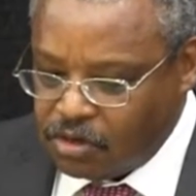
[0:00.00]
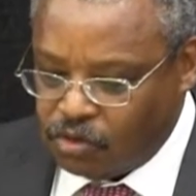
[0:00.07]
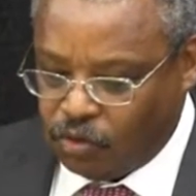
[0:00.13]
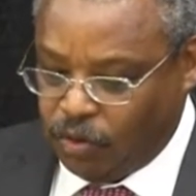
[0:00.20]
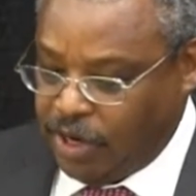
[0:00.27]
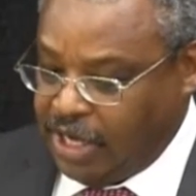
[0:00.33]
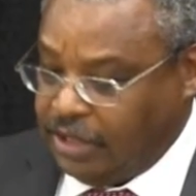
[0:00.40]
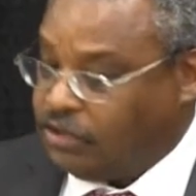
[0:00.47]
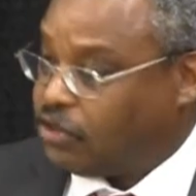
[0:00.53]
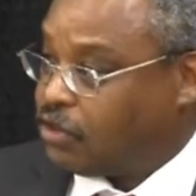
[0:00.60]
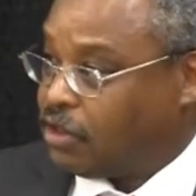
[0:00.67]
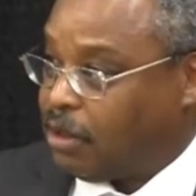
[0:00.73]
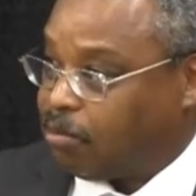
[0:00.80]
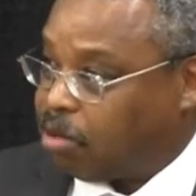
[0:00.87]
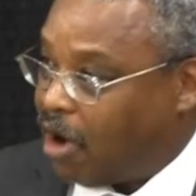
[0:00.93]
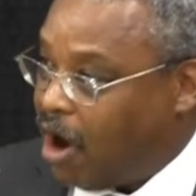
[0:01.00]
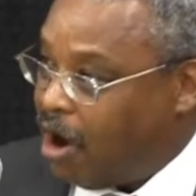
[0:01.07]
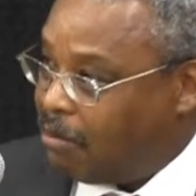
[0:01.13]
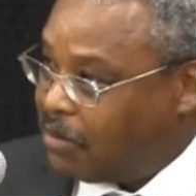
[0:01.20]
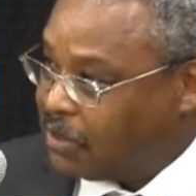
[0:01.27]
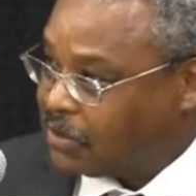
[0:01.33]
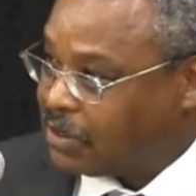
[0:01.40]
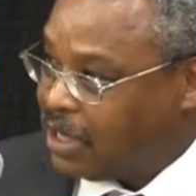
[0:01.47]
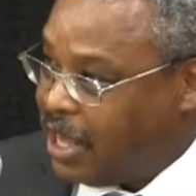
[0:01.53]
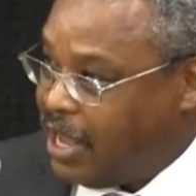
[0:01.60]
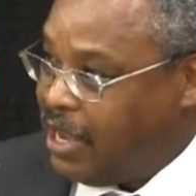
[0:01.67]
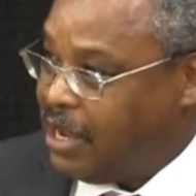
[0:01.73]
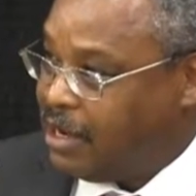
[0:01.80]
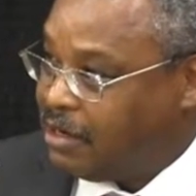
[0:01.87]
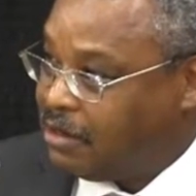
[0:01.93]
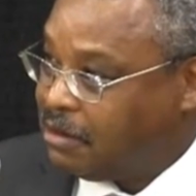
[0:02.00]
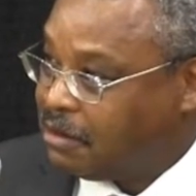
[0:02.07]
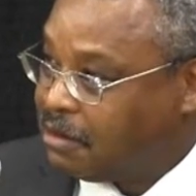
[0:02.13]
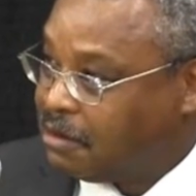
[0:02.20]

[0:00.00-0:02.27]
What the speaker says: reached the promised land,